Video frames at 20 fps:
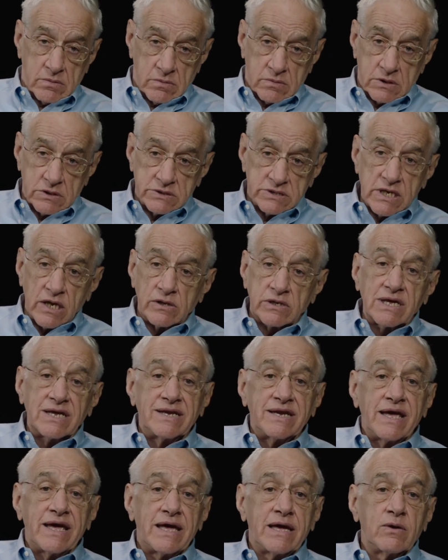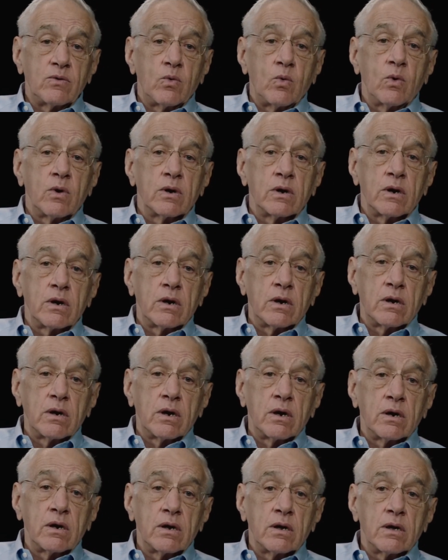consulting day
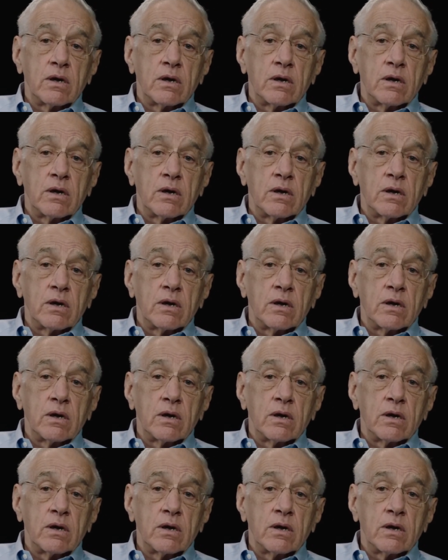were